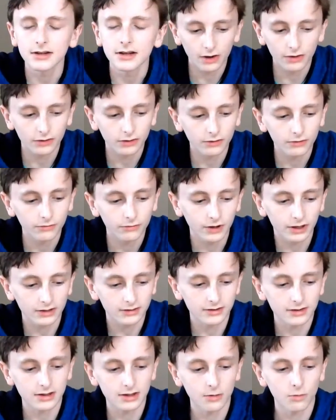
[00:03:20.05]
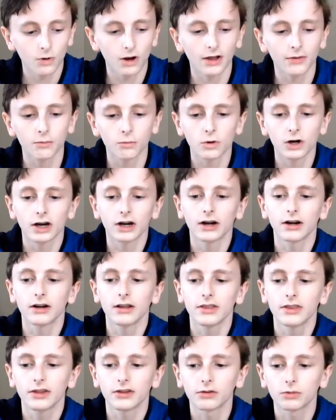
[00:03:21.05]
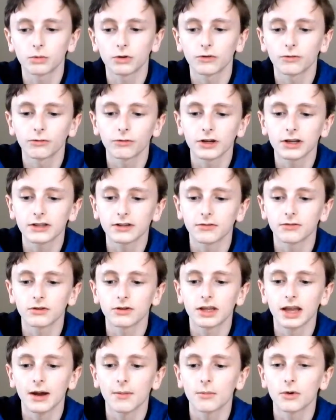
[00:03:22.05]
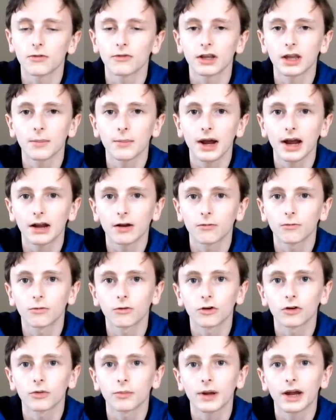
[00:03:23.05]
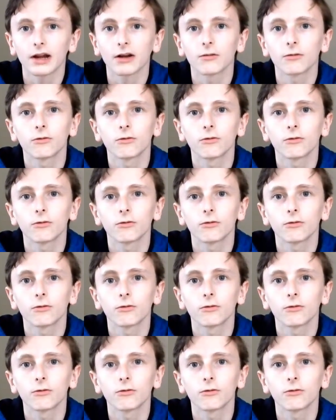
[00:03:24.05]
They also fixed the one where this would freeze if you kept moving it back and forth,